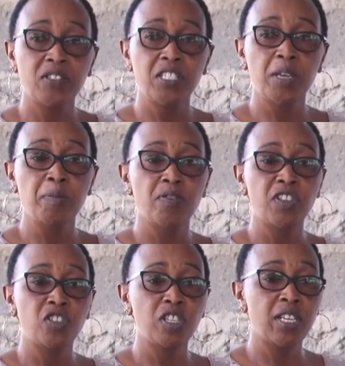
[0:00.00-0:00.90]
system of
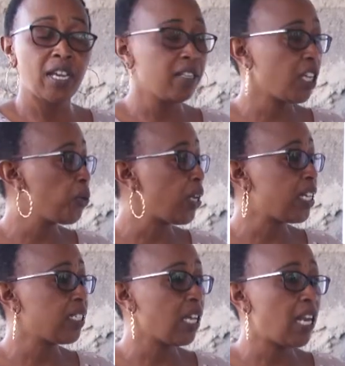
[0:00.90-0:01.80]
the chicken, that we
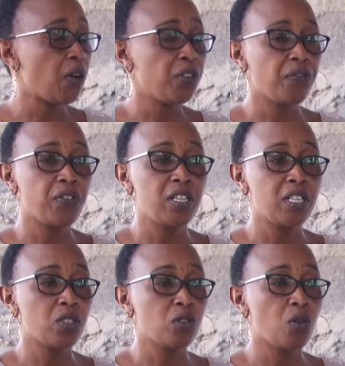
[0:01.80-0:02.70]
understand how the feed
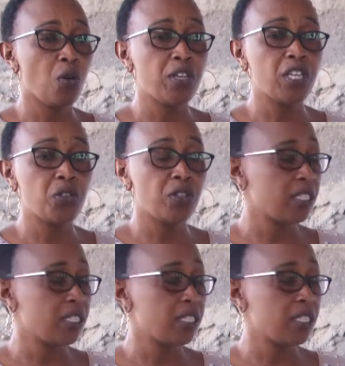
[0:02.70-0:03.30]
is going into the